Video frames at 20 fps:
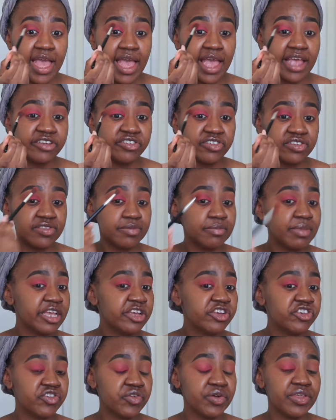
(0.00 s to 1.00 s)
and just
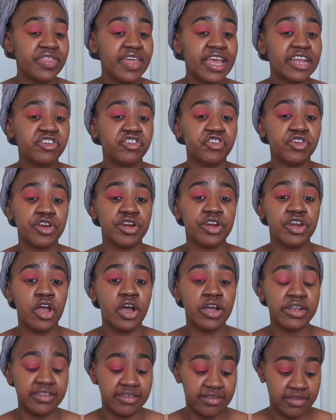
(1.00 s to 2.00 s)
make sure that you're
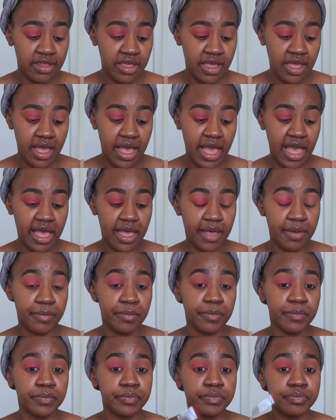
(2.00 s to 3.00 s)
not
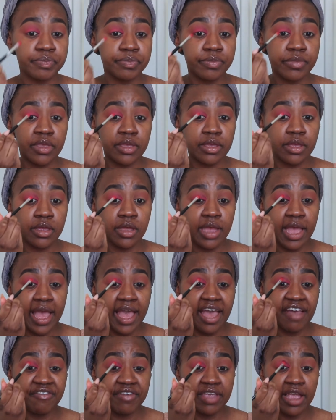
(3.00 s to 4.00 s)

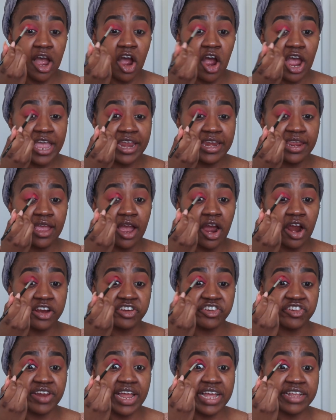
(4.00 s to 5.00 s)
having any
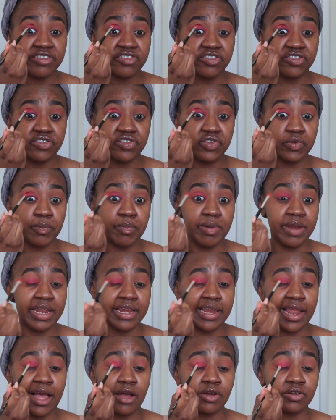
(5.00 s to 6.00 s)
harsh lines, just to
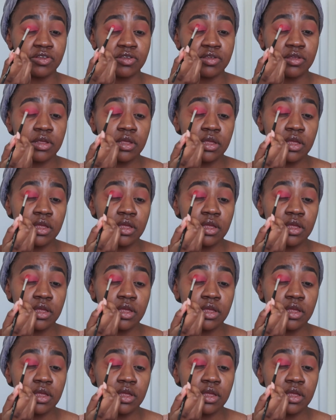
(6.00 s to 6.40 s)
blend out